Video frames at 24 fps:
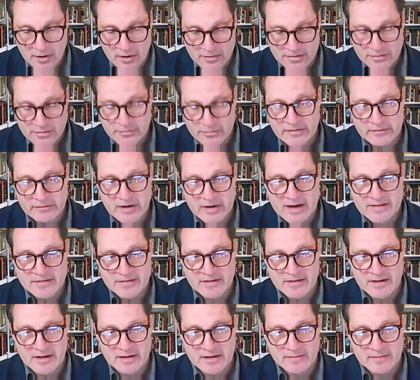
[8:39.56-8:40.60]
are doing the right
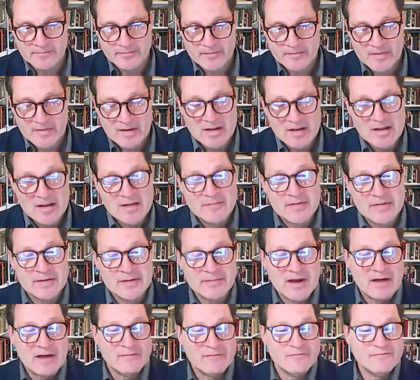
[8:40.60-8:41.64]
thing.
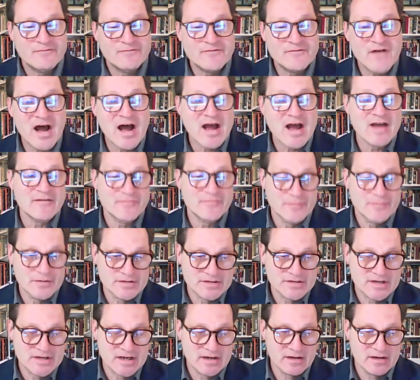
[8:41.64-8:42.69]
And about
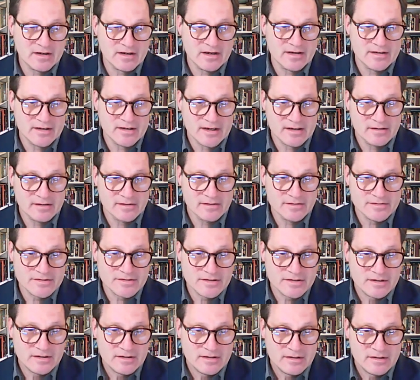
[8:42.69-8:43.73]
5% of gun
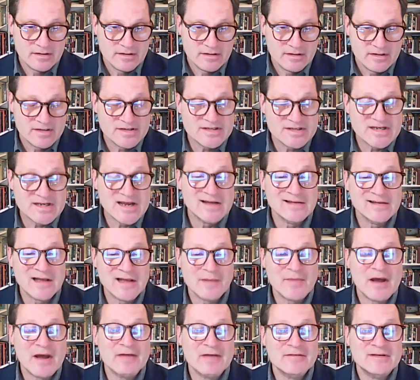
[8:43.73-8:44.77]
dealers sell
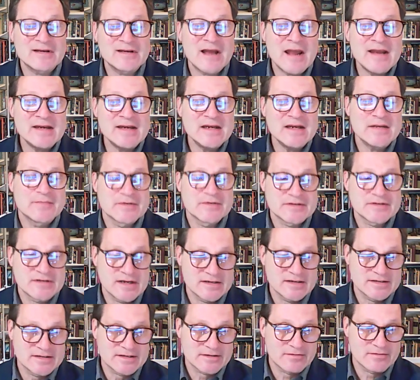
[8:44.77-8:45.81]
about
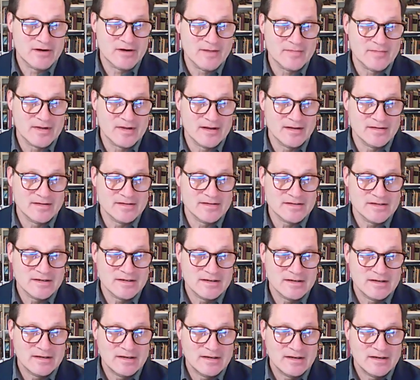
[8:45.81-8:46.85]
90% of the crime guns.
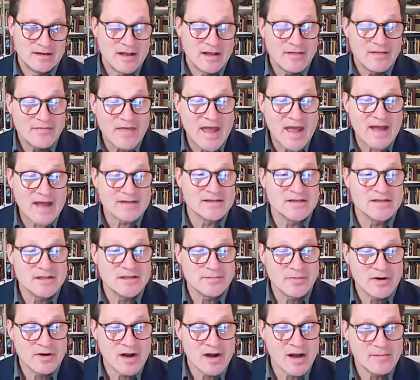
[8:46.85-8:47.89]
That's
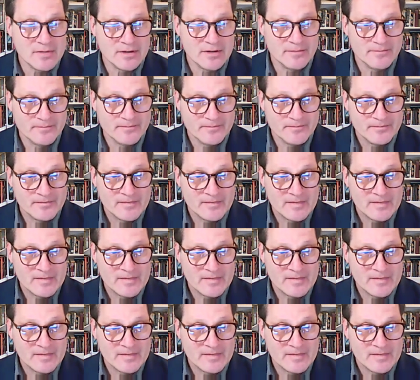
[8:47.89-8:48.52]
the problem.